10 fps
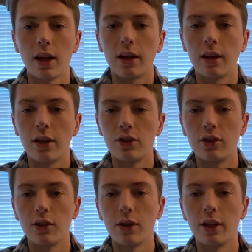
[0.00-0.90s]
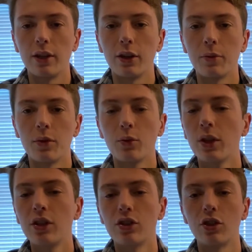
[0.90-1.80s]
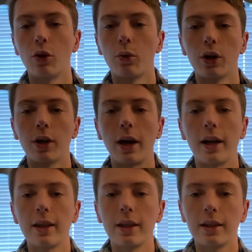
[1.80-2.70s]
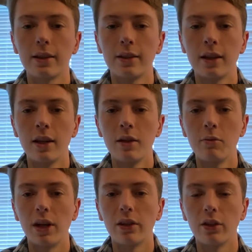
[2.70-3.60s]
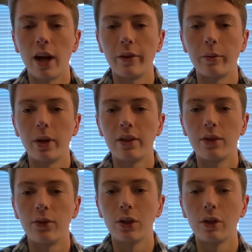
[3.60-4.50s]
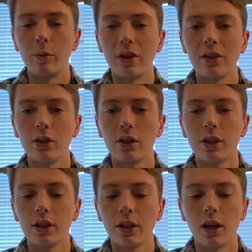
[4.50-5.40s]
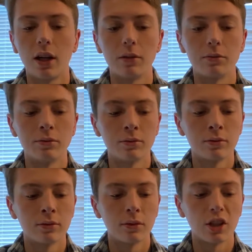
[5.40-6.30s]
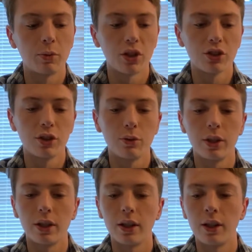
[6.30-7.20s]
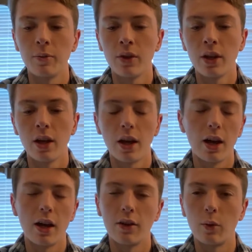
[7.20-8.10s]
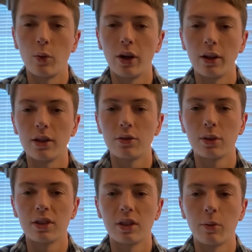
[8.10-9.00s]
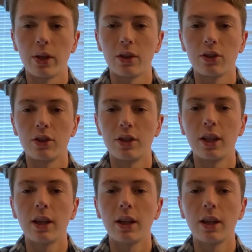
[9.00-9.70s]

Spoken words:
as you see right here, really just don't work. I think it makes it have a messy feel and a messy look, especially if I'm wearing this with something else underneath